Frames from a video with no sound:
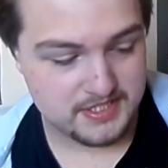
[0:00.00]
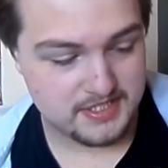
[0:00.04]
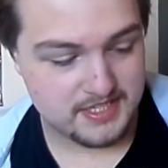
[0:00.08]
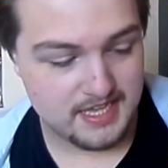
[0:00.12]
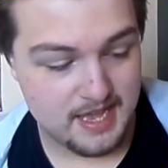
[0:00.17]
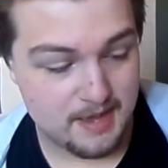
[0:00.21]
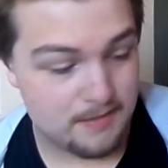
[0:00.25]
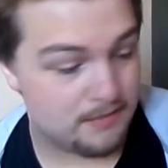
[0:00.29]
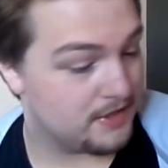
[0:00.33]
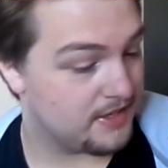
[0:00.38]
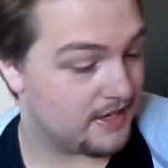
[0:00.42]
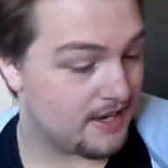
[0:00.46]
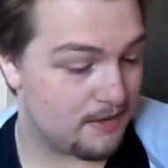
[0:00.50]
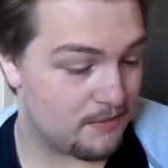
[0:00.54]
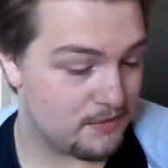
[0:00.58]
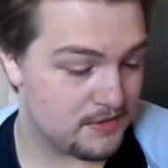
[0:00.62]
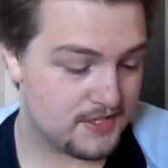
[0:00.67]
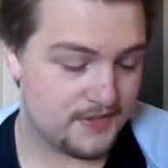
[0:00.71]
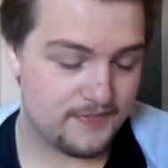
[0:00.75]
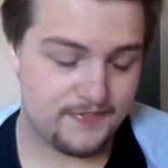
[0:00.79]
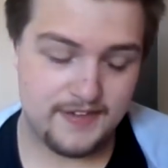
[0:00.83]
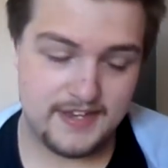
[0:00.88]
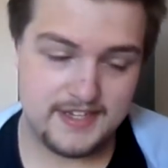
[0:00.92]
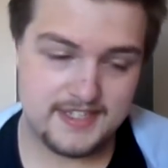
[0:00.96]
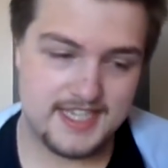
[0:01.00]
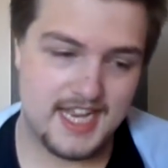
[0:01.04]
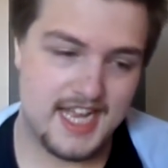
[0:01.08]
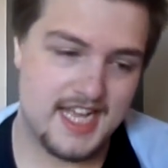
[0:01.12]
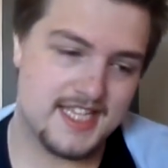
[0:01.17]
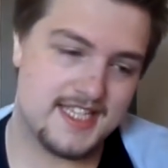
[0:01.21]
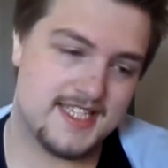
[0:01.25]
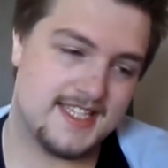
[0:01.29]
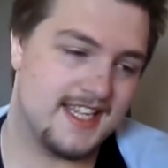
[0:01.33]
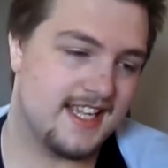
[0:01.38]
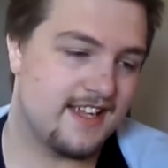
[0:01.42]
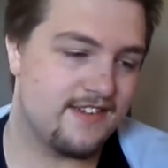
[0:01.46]
there, but that was a
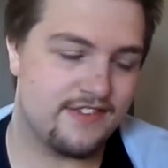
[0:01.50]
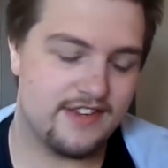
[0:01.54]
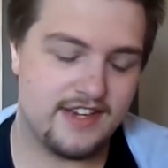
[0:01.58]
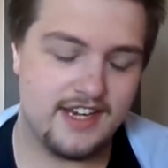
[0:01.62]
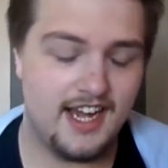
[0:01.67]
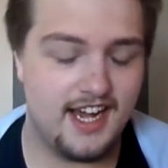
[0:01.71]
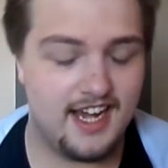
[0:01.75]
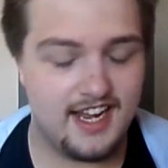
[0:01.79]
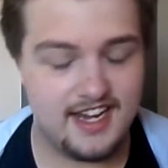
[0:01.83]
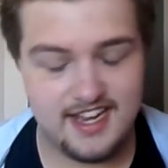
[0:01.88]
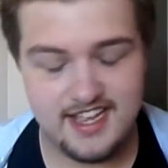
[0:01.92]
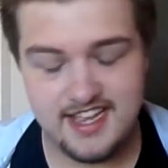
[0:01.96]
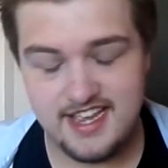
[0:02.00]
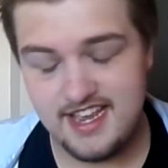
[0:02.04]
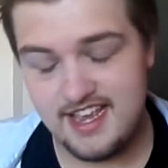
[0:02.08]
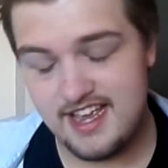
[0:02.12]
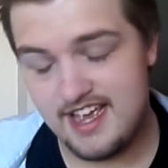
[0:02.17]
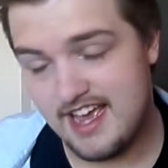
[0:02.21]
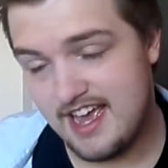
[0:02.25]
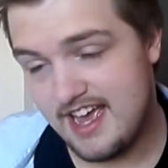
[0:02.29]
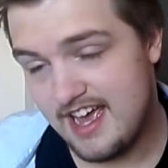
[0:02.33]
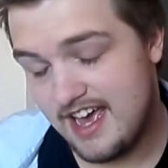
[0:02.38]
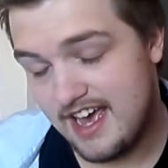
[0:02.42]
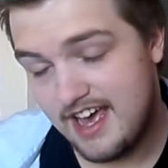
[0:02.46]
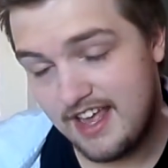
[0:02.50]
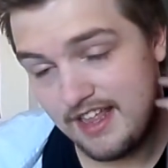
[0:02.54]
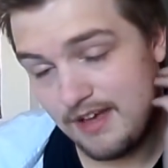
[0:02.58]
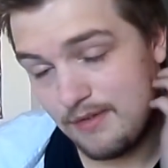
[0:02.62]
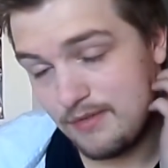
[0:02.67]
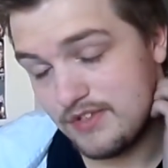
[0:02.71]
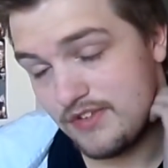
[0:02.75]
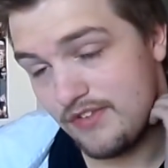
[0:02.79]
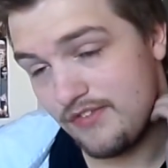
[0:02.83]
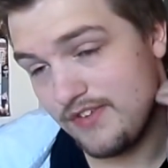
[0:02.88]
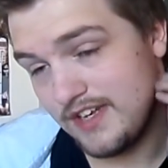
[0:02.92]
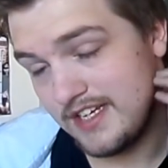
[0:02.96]
fantastic finale. Uh, that
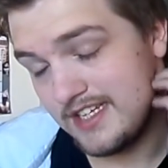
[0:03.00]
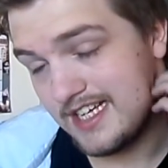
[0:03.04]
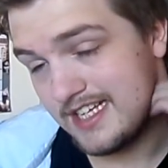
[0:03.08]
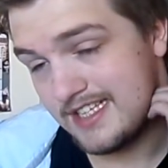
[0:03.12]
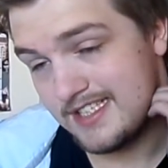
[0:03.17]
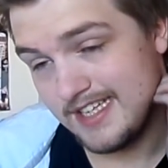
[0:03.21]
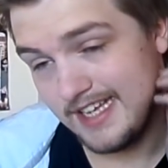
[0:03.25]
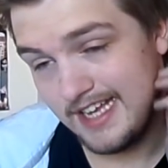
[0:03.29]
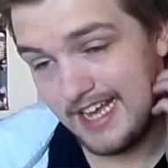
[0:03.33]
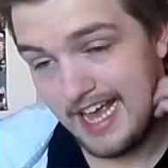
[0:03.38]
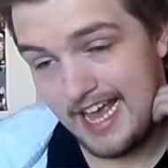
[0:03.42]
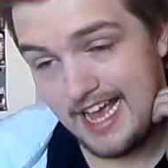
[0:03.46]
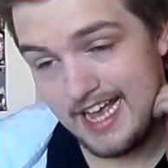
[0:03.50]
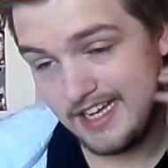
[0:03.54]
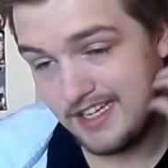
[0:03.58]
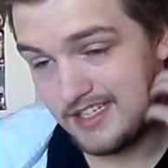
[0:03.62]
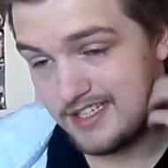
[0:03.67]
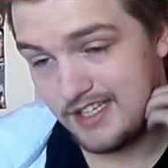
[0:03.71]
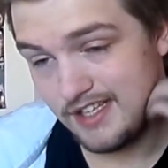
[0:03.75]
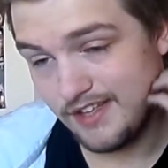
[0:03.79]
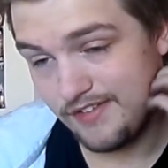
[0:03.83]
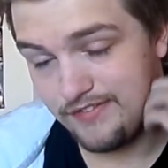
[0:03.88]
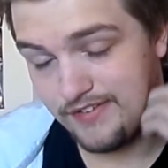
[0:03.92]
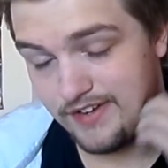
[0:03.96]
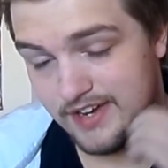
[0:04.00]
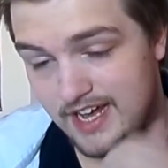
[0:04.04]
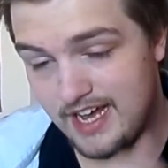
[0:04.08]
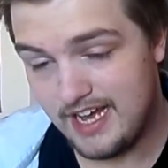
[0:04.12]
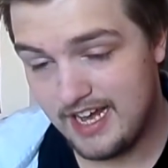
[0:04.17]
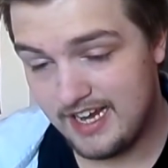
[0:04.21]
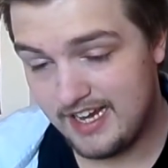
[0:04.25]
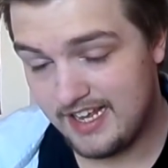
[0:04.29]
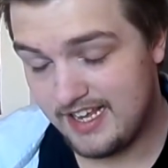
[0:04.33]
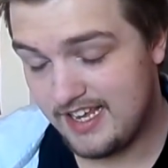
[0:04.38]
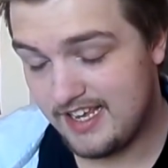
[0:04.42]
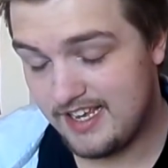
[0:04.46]
was a fantastic end to the
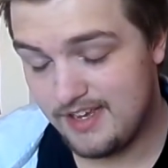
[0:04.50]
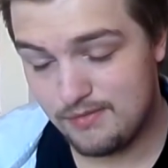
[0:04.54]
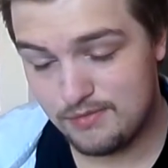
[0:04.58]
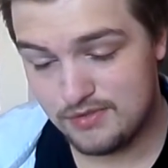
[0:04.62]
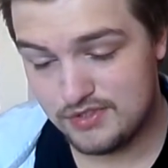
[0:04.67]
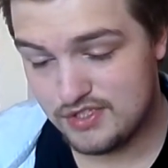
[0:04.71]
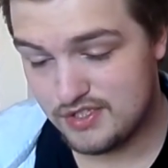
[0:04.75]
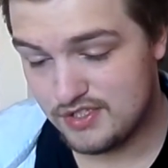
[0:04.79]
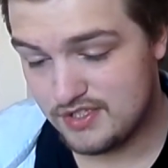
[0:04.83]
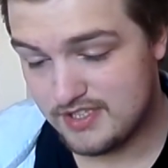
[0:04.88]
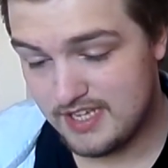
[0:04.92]
finale. It was just